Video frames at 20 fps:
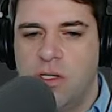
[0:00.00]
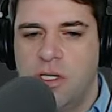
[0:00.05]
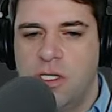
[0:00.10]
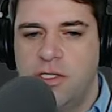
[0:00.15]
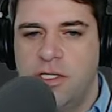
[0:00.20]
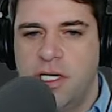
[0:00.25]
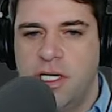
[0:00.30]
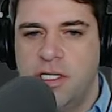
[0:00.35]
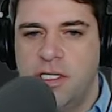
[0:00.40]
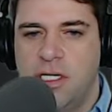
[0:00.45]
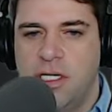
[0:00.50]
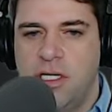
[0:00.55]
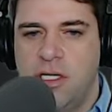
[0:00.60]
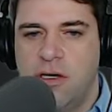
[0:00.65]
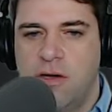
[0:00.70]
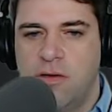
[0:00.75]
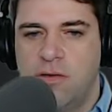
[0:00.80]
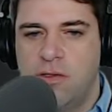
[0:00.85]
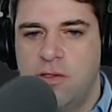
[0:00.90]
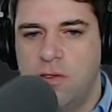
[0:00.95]
Let's look at
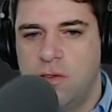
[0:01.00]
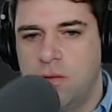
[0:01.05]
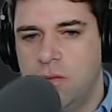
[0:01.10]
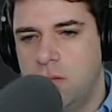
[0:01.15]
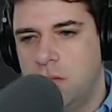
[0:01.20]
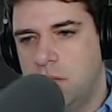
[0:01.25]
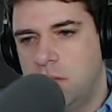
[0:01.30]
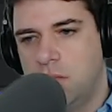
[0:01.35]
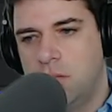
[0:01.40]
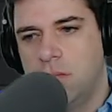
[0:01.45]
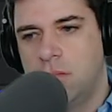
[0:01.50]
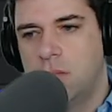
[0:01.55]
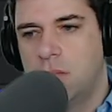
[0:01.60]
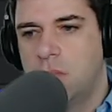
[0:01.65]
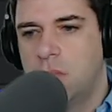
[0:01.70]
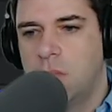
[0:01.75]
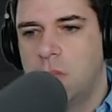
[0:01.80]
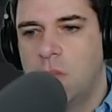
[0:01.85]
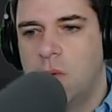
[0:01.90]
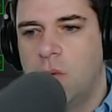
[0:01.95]
DDR2.
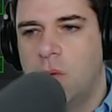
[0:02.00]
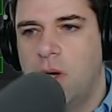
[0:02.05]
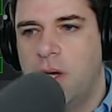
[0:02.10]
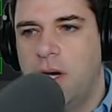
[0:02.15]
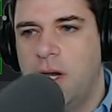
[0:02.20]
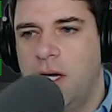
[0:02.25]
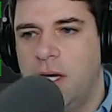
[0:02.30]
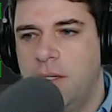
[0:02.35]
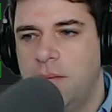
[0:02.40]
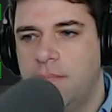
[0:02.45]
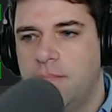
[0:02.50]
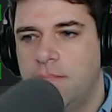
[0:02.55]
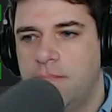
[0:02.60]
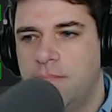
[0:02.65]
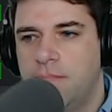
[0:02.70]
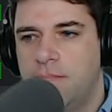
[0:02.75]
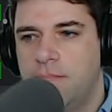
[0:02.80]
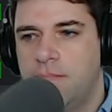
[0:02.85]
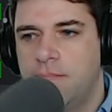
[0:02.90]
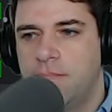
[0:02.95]
Why not?
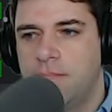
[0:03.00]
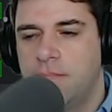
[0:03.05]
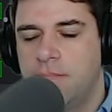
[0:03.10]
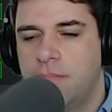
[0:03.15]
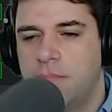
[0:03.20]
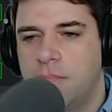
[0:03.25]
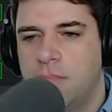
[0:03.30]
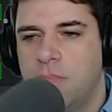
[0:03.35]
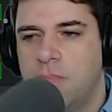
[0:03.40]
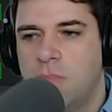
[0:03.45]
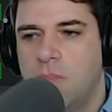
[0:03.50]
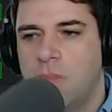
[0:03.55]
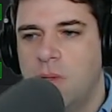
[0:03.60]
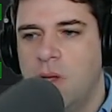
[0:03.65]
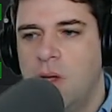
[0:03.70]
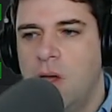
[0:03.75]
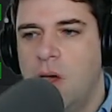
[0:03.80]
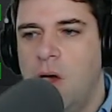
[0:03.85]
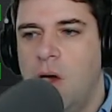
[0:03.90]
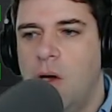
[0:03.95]

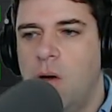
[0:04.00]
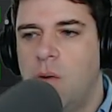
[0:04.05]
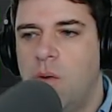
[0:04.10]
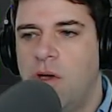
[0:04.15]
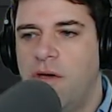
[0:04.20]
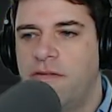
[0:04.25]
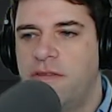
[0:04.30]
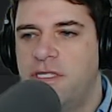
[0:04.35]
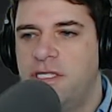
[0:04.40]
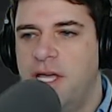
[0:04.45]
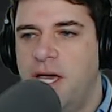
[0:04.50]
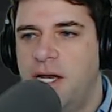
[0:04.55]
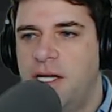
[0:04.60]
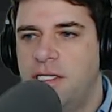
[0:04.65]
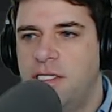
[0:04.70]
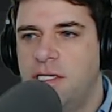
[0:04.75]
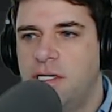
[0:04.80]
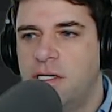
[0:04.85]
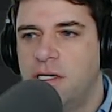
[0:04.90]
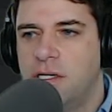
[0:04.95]
Oh, we have
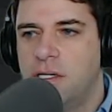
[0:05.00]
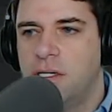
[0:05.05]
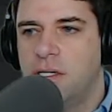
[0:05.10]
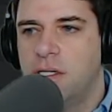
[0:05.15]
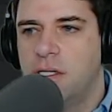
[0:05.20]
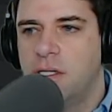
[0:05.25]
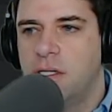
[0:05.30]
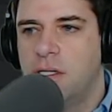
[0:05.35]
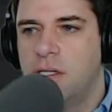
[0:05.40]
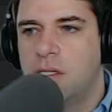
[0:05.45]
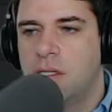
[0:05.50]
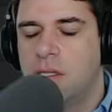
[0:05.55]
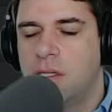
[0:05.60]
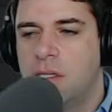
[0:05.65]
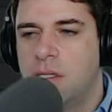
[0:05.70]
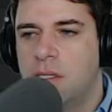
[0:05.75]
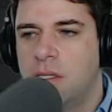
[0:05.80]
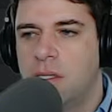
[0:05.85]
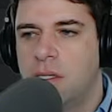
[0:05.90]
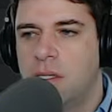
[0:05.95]
status here.
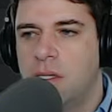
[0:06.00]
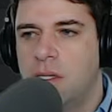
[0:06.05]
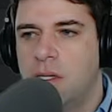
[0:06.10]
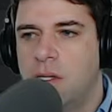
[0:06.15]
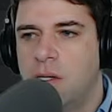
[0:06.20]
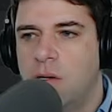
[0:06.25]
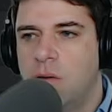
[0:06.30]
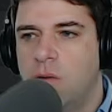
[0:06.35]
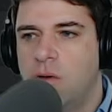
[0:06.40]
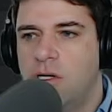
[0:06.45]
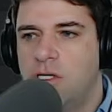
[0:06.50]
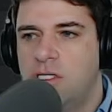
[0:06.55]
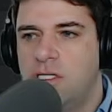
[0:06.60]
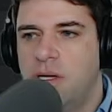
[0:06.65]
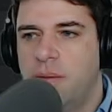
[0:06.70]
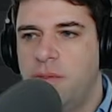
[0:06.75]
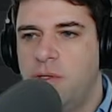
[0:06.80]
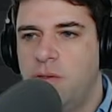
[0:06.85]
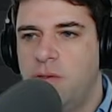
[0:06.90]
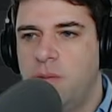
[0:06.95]
What is
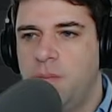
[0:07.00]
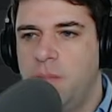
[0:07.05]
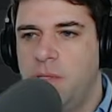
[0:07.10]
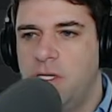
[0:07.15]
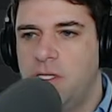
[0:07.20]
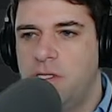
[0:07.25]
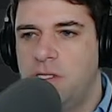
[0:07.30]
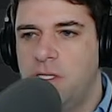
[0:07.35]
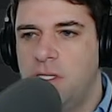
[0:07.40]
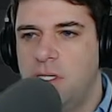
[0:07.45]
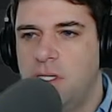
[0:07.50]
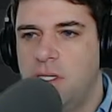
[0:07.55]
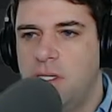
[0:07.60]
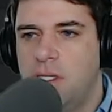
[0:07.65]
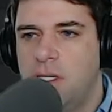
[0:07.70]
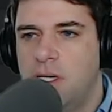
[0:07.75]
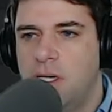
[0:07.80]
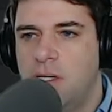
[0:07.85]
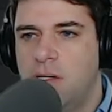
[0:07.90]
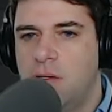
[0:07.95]
WBC?
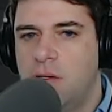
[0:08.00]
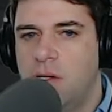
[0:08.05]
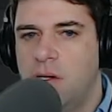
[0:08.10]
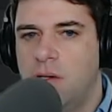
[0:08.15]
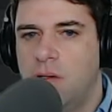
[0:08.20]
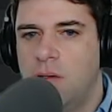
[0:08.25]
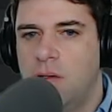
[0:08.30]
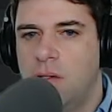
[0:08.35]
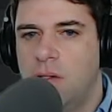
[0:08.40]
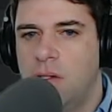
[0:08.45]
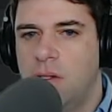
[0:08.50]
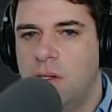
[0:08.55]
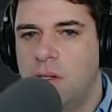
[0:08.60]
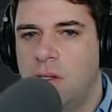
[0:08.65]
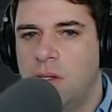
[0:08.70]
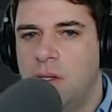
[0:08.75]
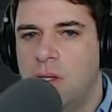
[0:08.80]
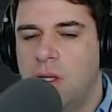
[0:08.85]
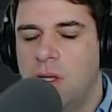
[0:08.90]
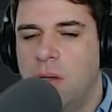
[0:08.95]
I don't know.
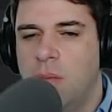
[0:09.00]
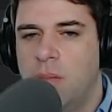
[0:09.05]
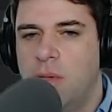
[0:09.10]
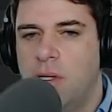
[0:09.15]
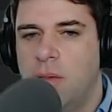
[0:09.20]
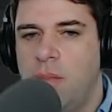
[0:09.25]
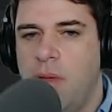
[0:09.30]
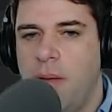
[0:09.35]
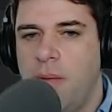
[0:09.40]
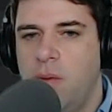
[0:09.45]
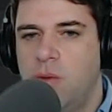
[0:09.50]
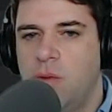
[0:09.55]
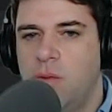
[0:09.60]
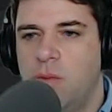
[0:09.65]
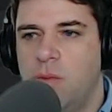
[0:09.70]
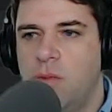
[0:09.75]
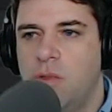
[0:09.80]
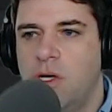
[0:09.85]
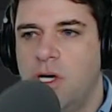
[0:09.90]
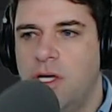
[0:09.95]
But maybe we'll
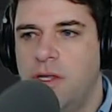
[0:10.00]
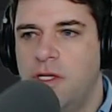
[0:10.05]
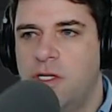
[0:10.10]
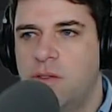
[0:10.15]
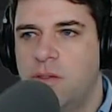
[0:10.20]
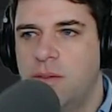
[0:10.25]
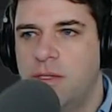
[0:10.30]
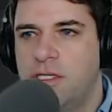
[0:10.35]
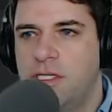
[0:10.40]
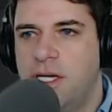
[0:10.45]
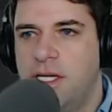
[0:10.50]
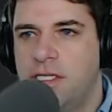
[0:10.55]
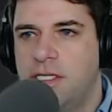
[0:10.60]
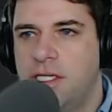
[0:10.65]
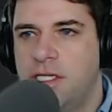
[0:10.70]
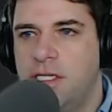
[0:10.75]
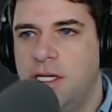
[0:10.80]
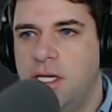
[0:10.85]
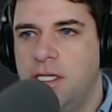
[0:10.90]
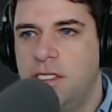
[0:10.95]
look at this one because it has the
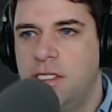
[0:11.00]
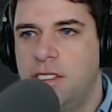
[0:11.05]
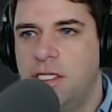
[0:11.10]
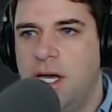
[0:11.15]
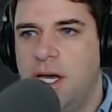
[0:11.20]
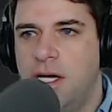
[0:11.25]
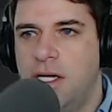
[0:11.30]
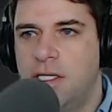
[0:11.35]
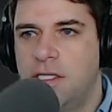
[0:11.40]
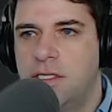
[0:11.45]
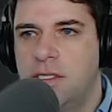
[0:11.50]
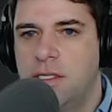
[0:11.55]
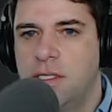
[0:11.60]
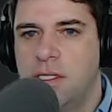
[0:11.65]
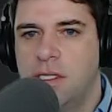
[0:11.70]
done status.